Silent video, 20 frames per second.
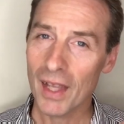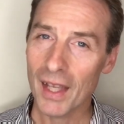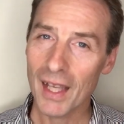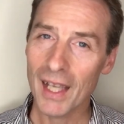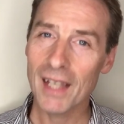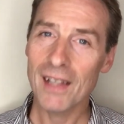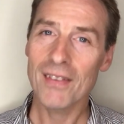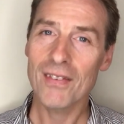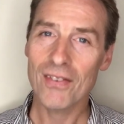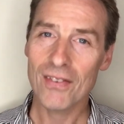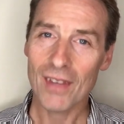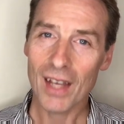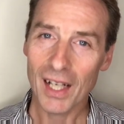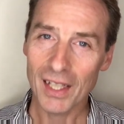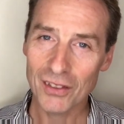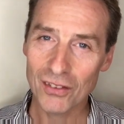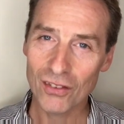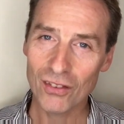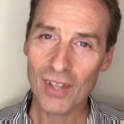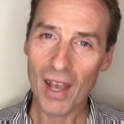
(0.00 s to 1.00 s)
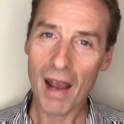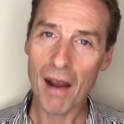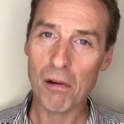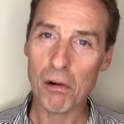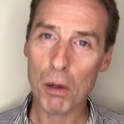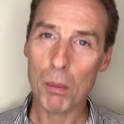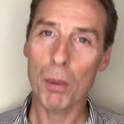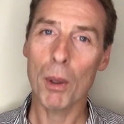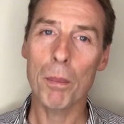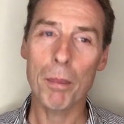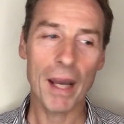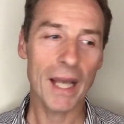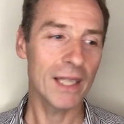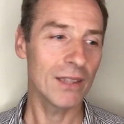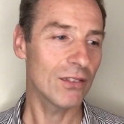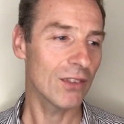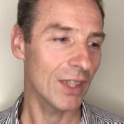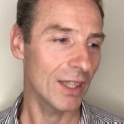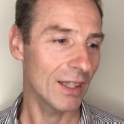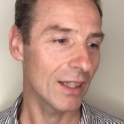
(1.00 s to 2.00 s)
it's a terrible
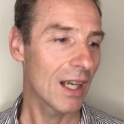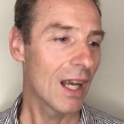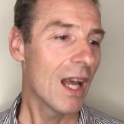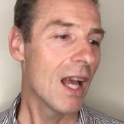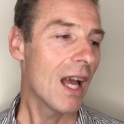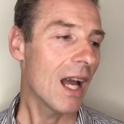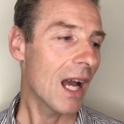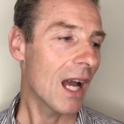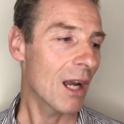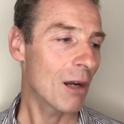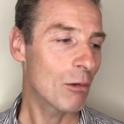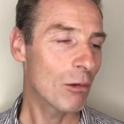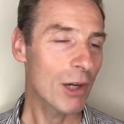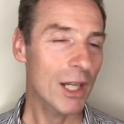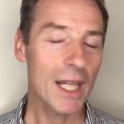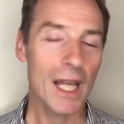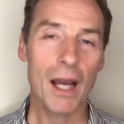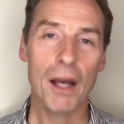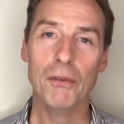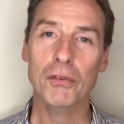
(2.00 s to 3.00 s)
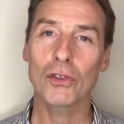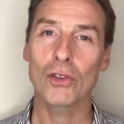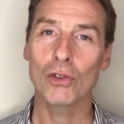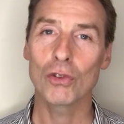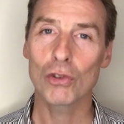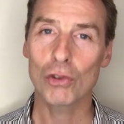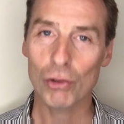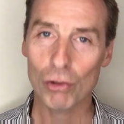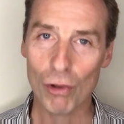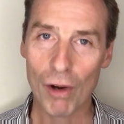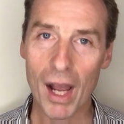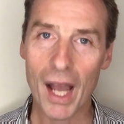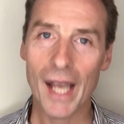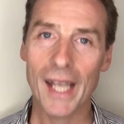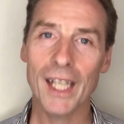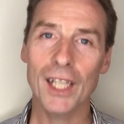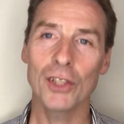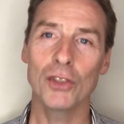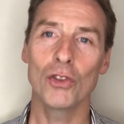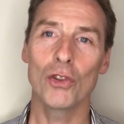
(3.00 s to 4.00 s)
painting. I really have to
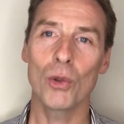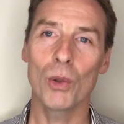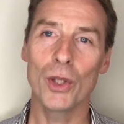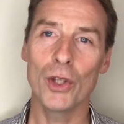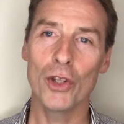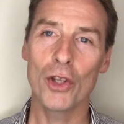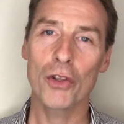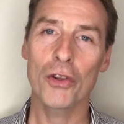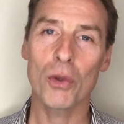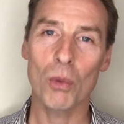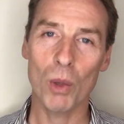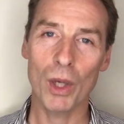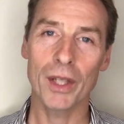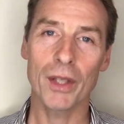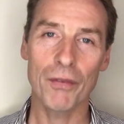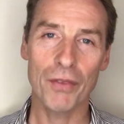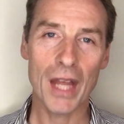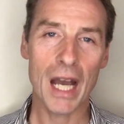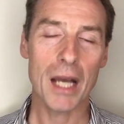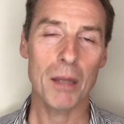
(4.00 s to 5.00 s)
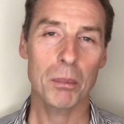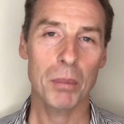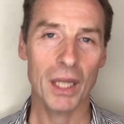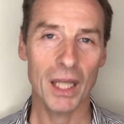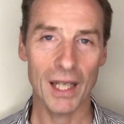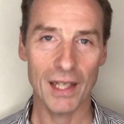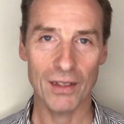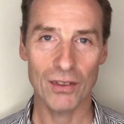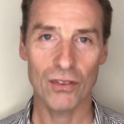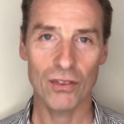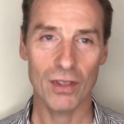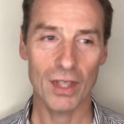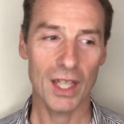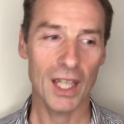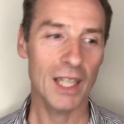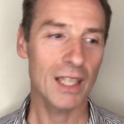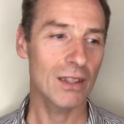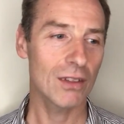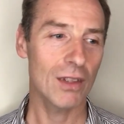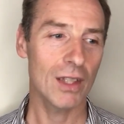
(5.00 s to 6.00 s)
try and do another one of that place.
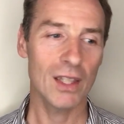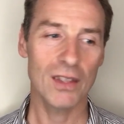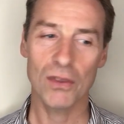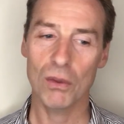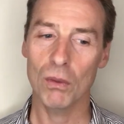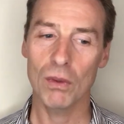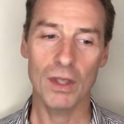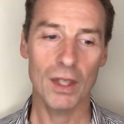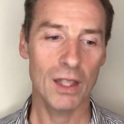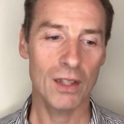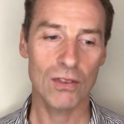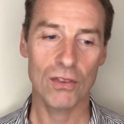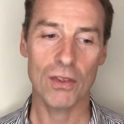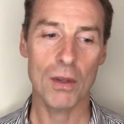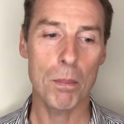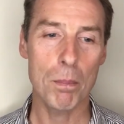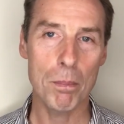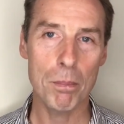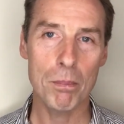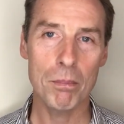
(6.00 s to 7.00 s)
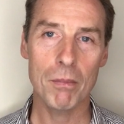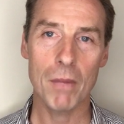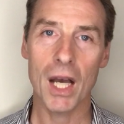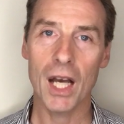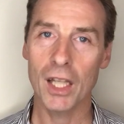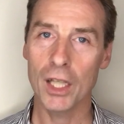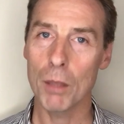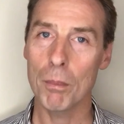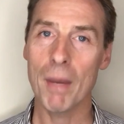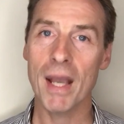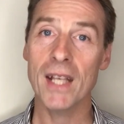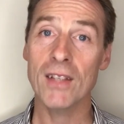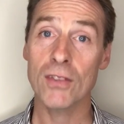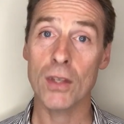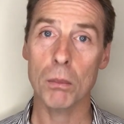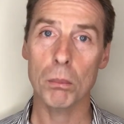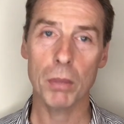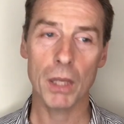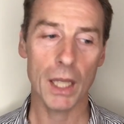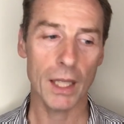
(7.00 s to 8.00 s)
It's an
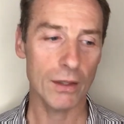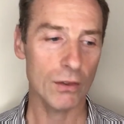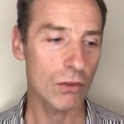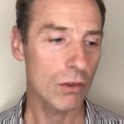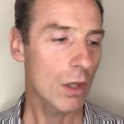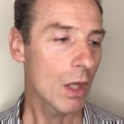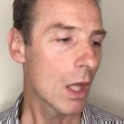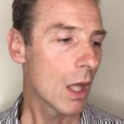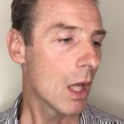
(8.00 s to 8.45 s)
amazing place.